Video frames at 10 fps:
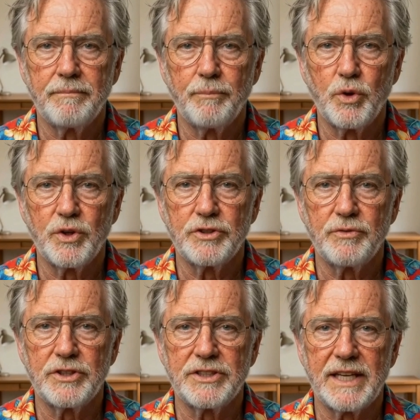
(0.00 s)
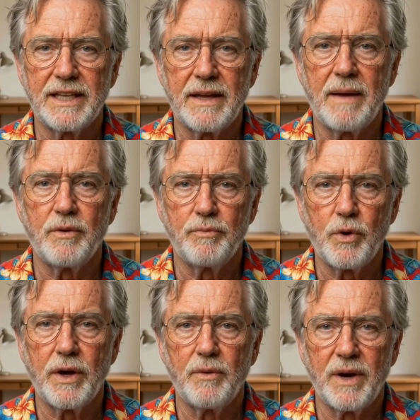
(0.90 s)
Push for state-level
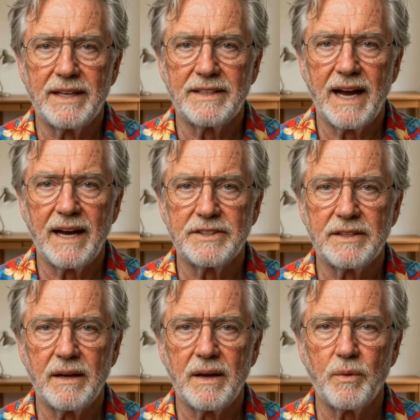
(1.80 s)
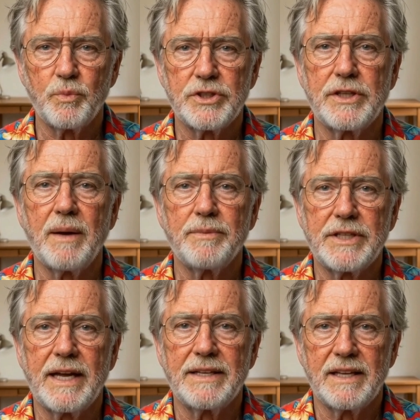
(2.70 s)
voting rights acts, which some
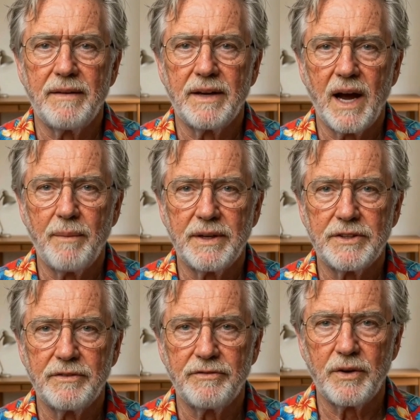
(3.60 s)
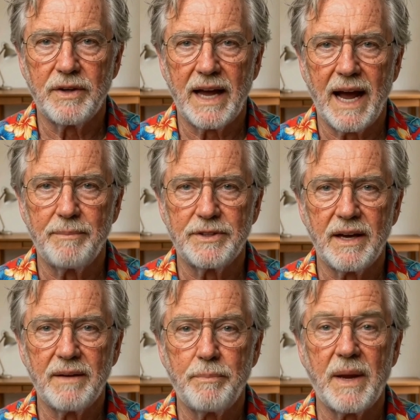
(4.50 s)
states have adopted to fill gaps
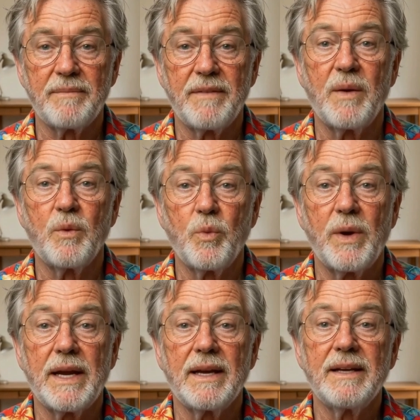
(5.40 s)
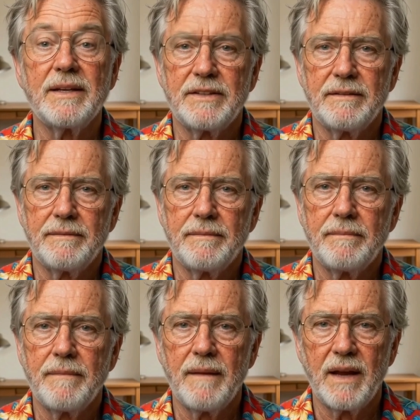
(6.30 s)
left by federal weakenings.
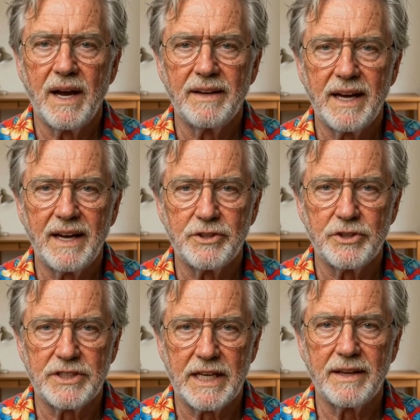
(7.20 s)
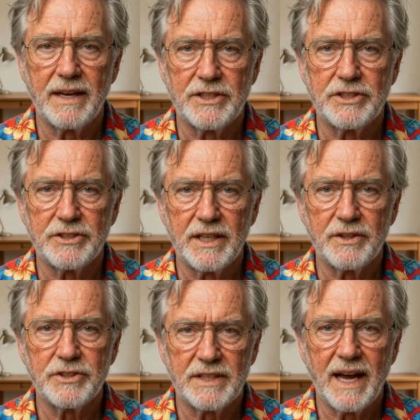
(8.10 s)
Contact your state
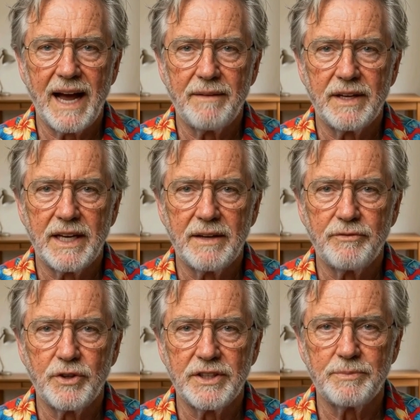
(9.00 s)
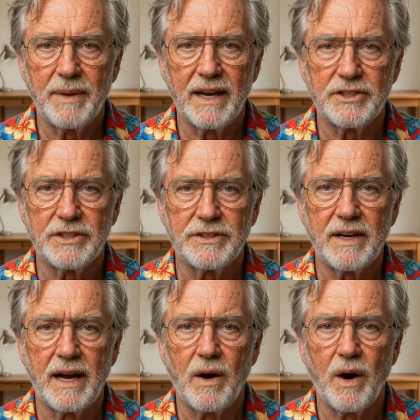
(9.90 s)
legislators to advocate for expansions
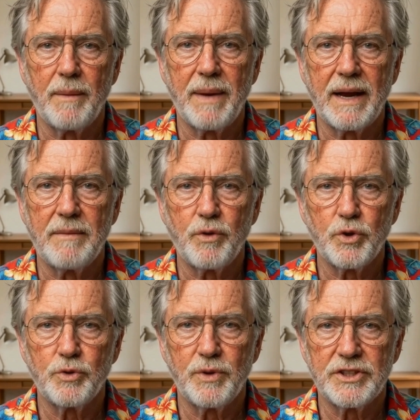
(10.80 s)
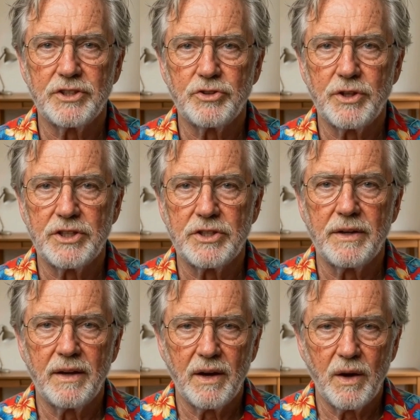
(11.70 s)
like automatic voter registration
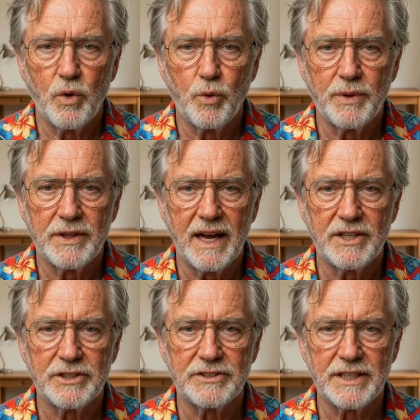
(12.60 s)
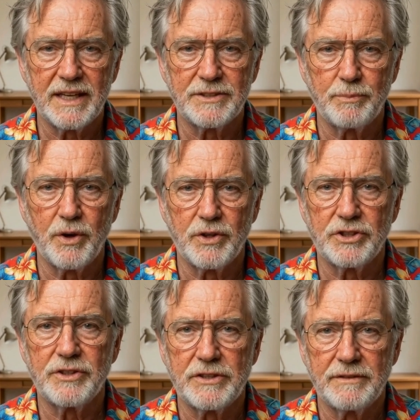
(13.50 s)
or protections against
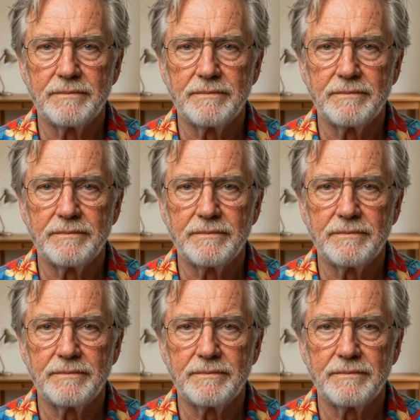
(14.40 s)
purges.